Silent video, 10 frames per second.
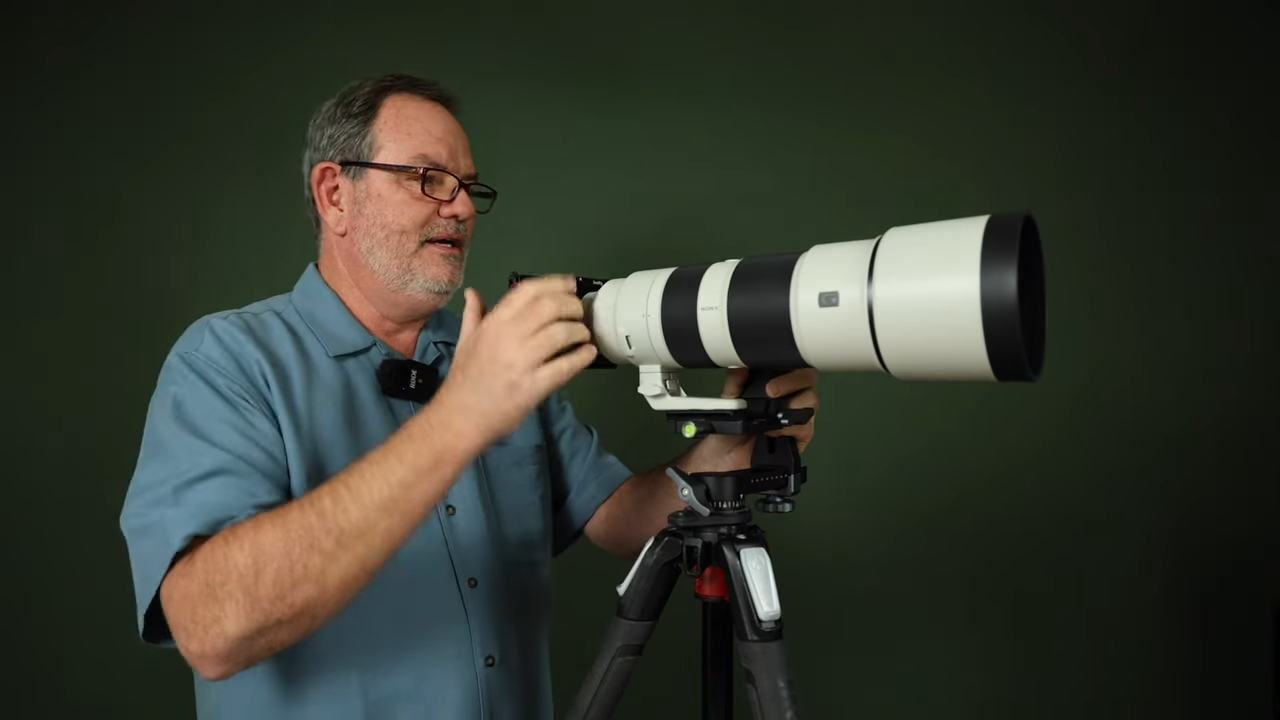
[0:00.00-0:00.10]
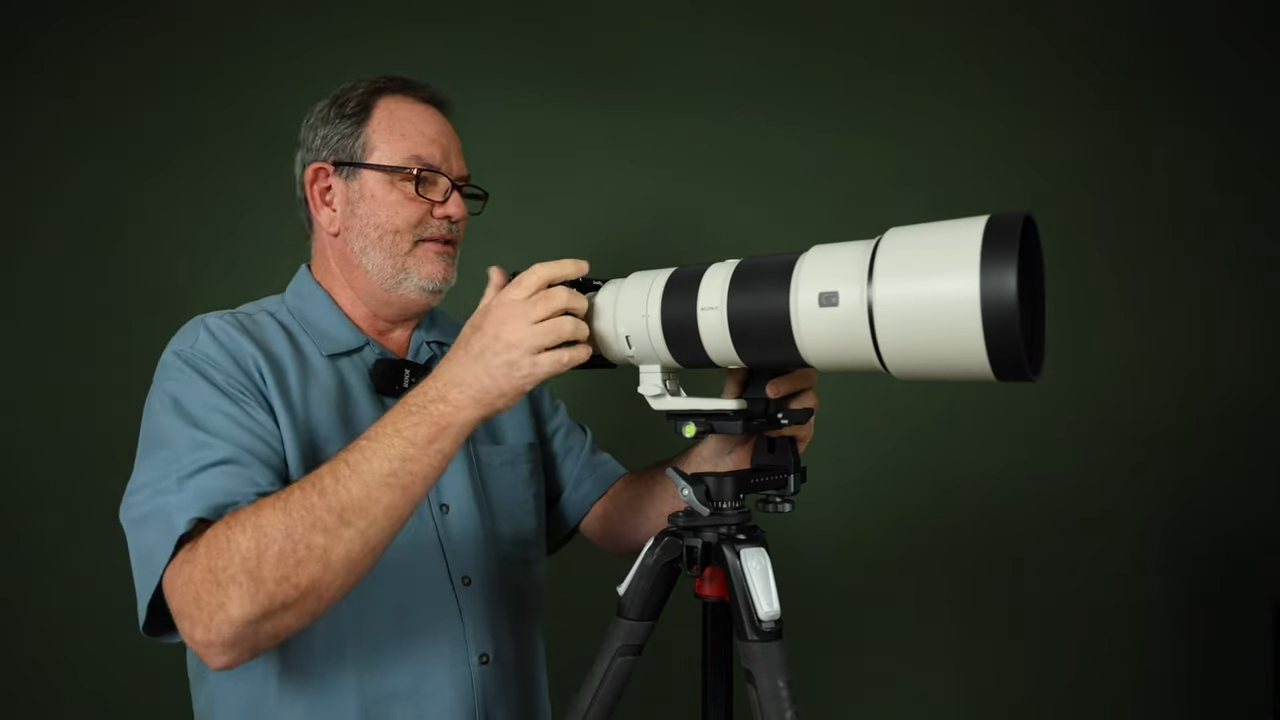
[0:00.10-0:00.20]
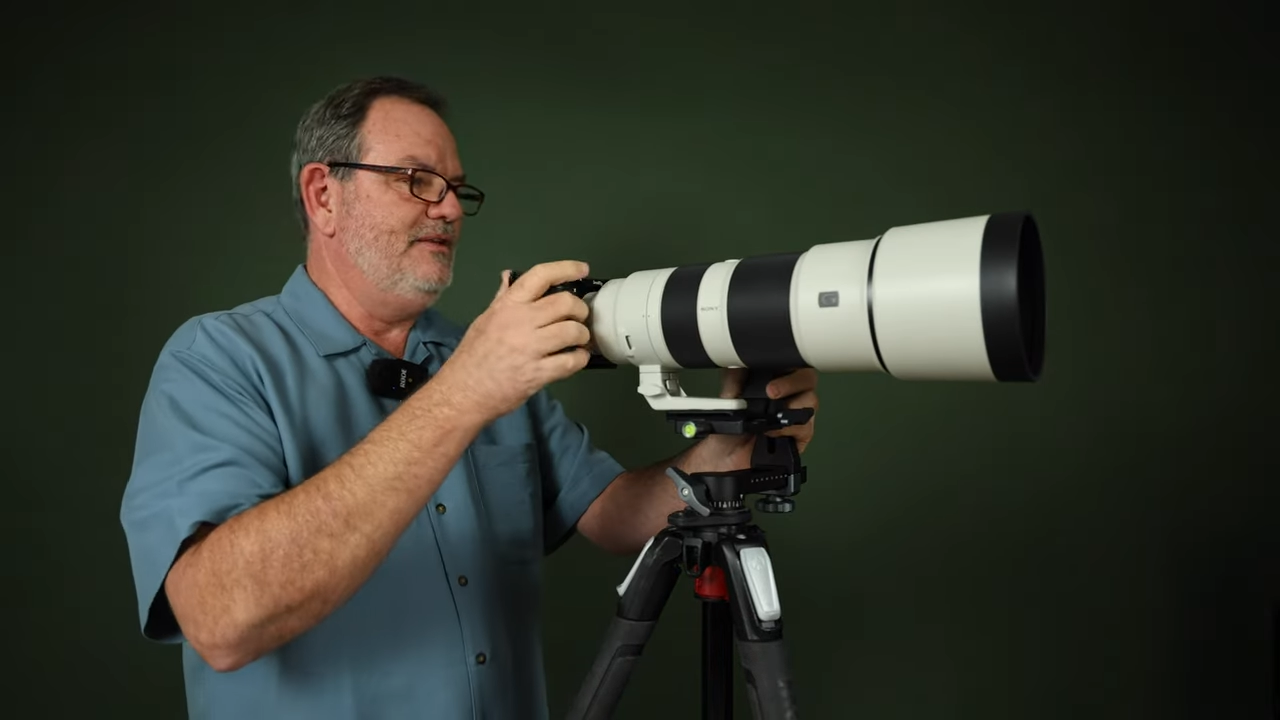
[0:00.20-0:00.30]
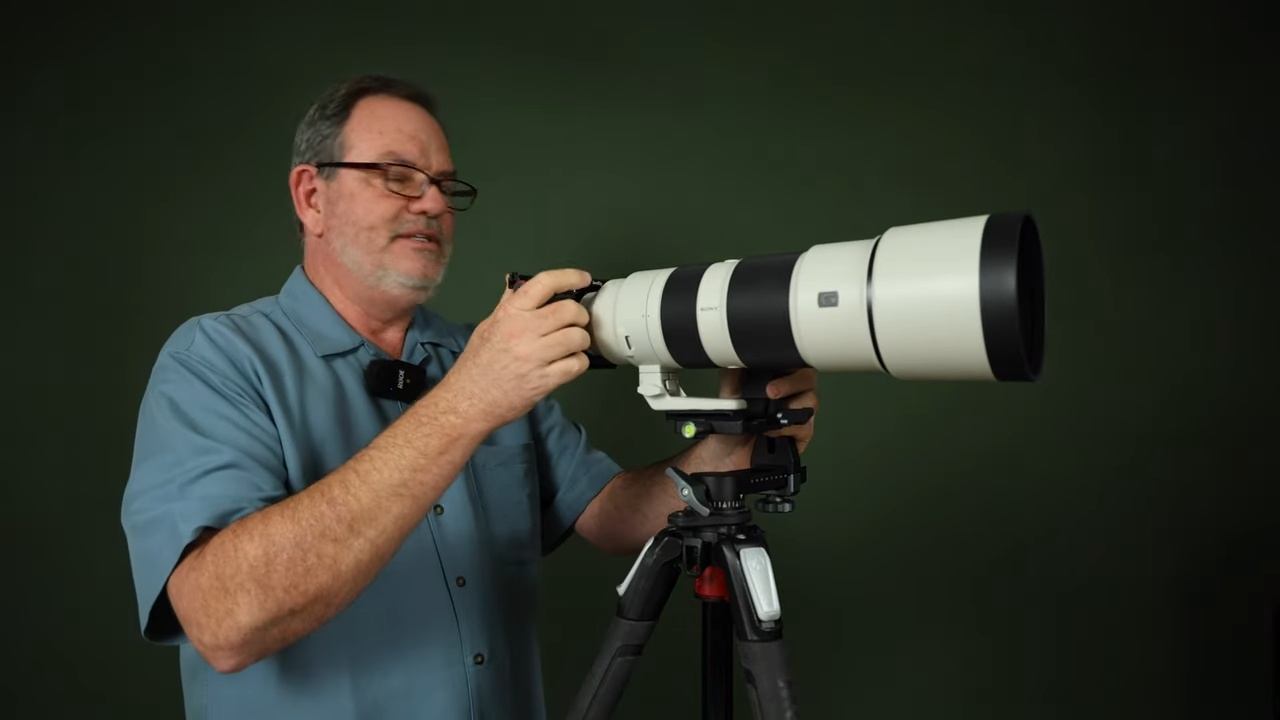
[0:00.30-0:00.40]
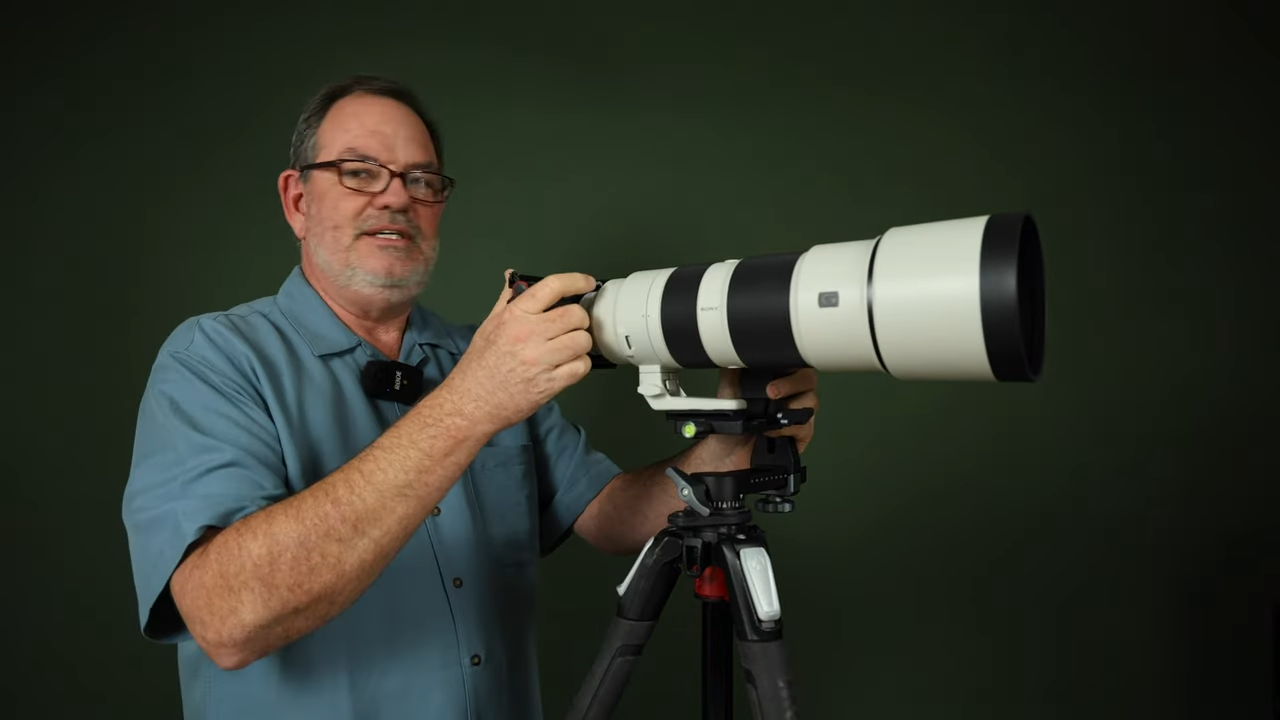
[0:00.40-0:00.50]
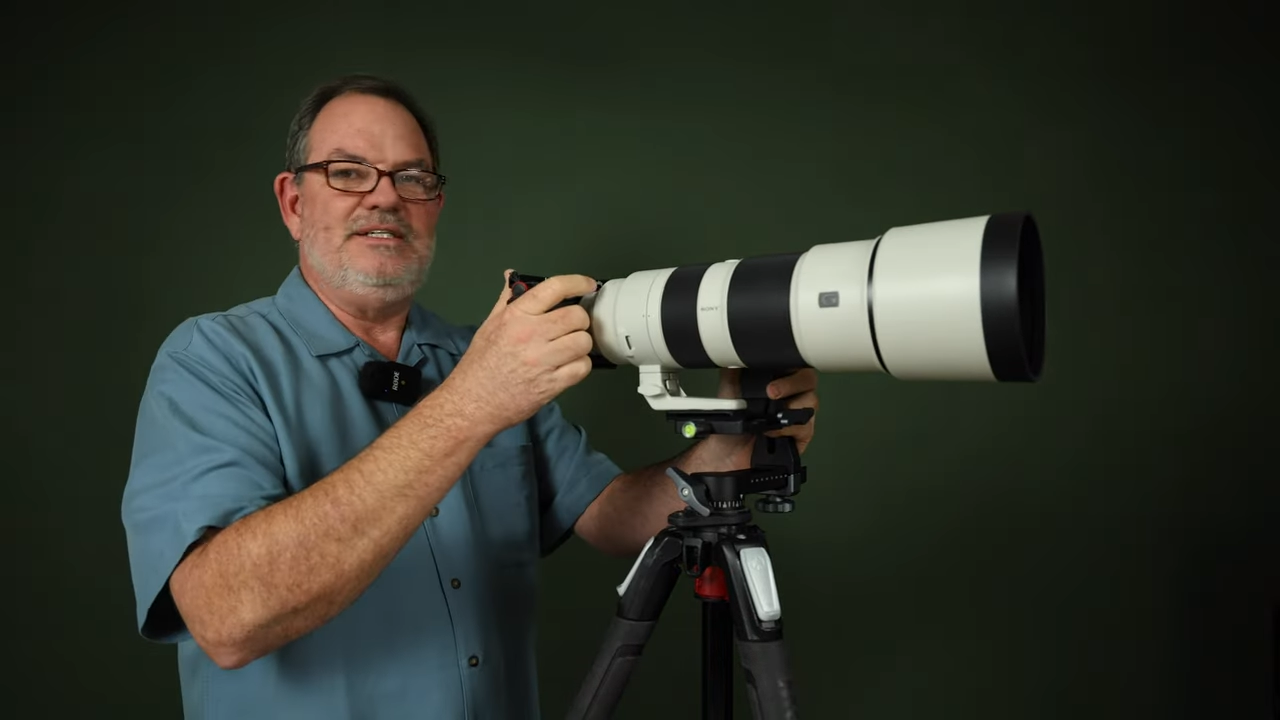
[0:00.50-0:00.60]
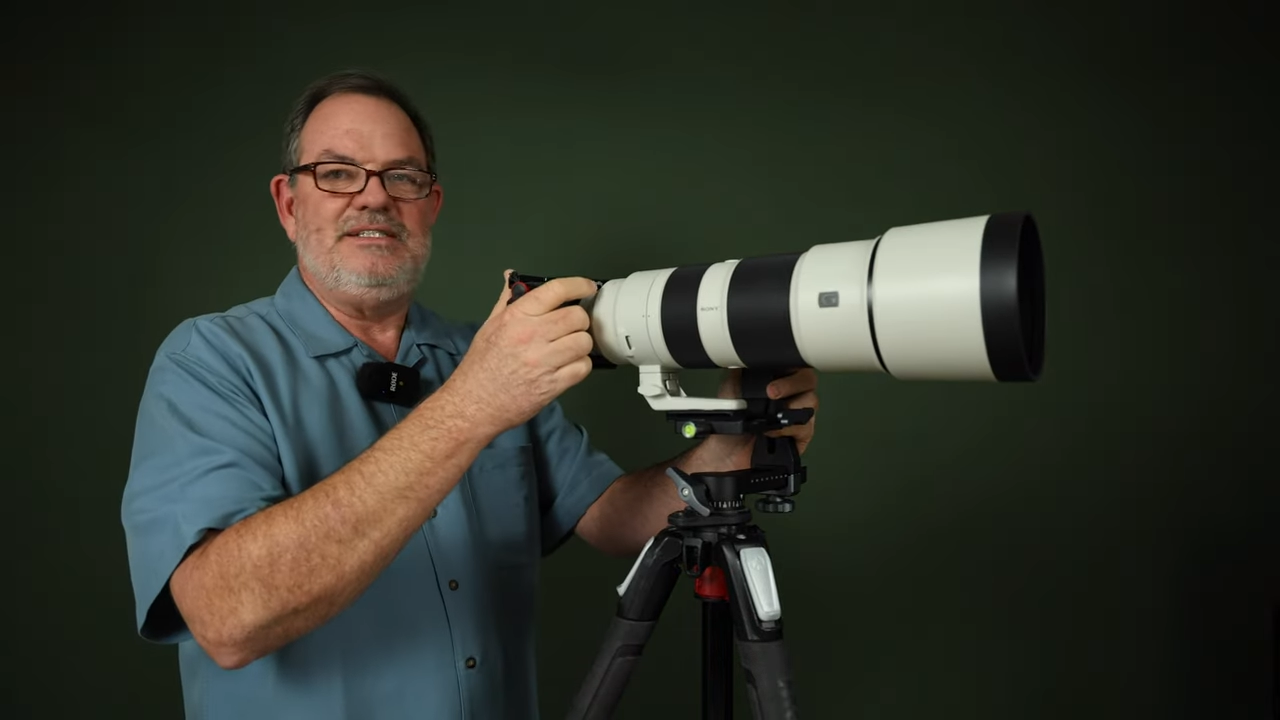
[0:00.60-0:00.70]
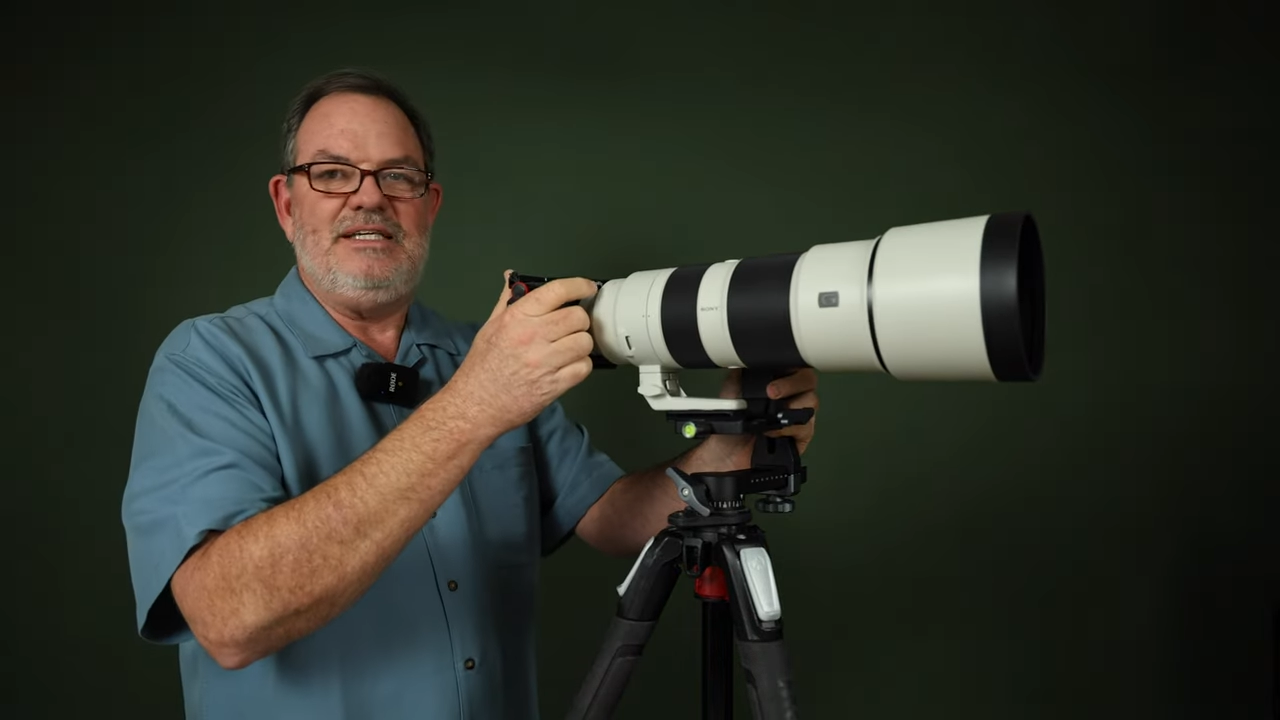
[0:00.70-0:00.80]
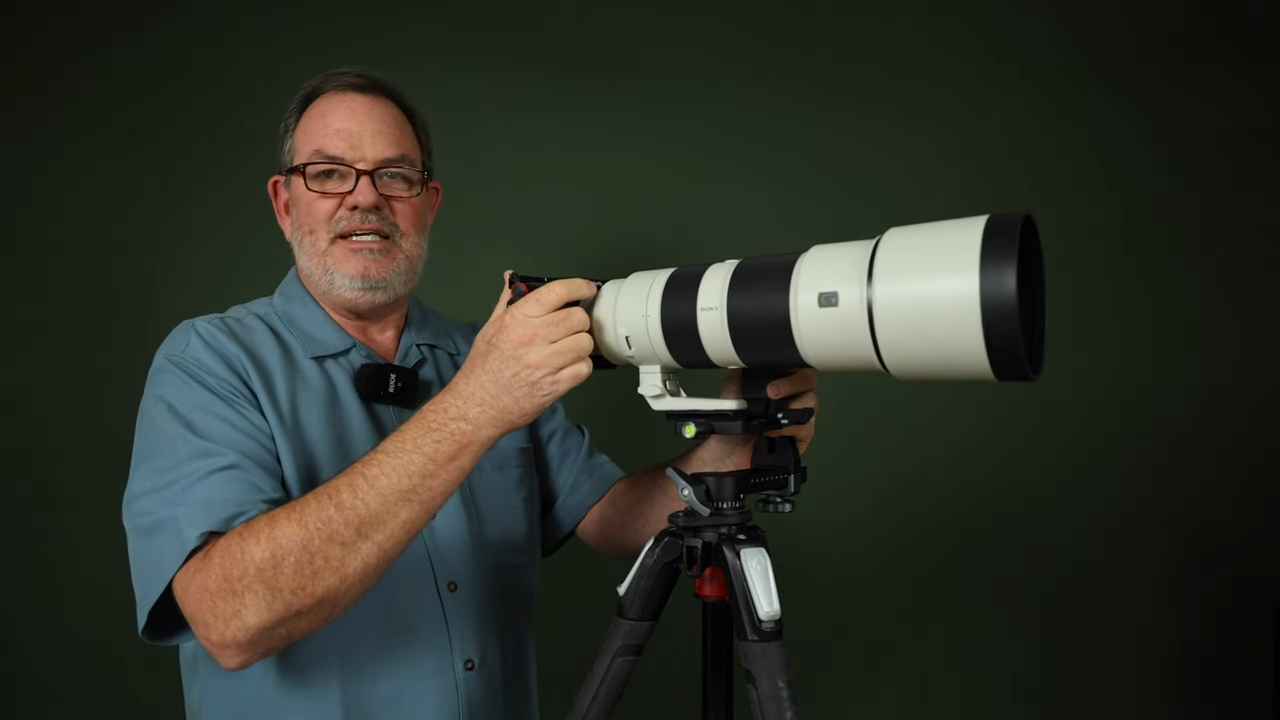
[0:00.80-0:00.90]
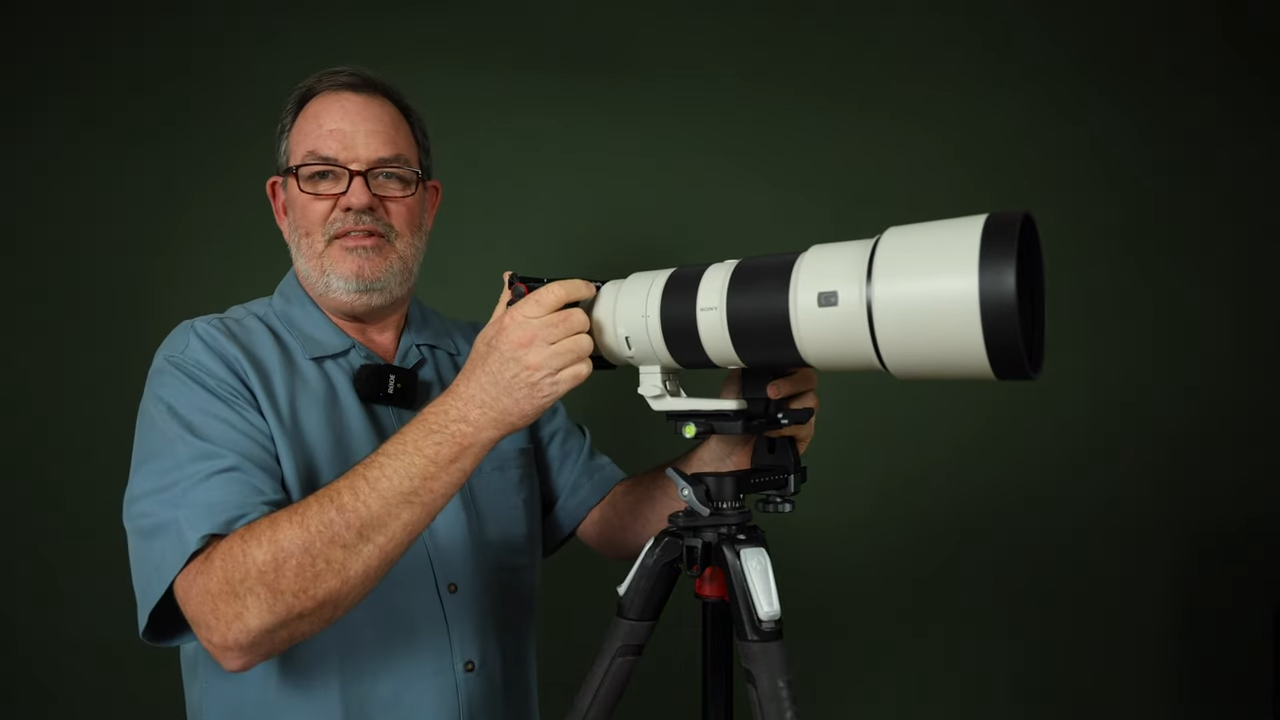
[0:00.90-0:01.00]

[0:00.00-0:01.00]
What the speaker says: in the Tennessee,